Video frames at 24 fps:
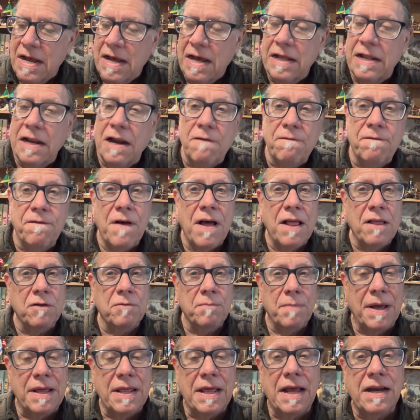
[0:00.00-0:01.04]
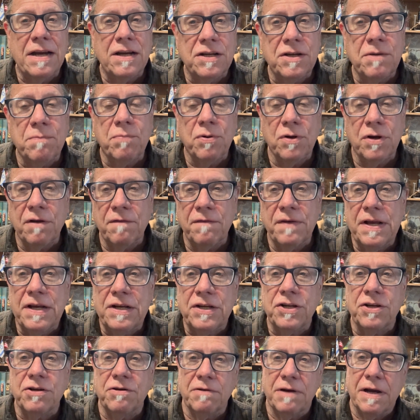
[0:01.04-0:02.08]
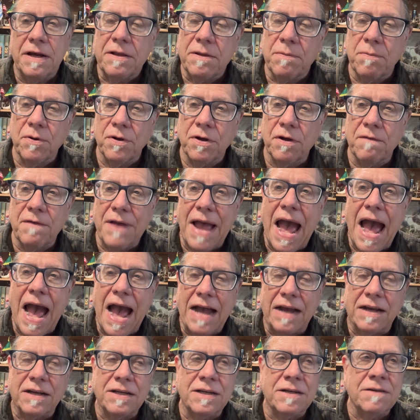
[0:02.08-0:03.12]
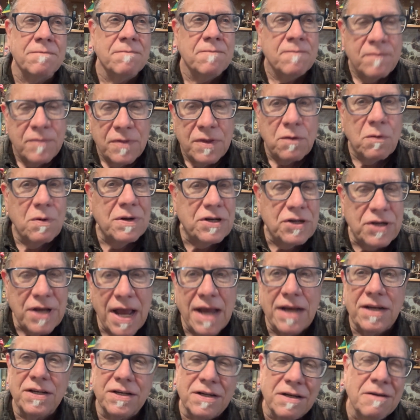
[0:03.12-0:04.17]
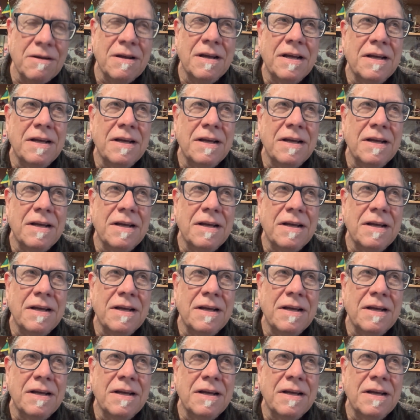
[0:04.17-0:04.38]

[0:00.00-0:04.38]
And then followed that is a book of history, the book of Acts, which takes,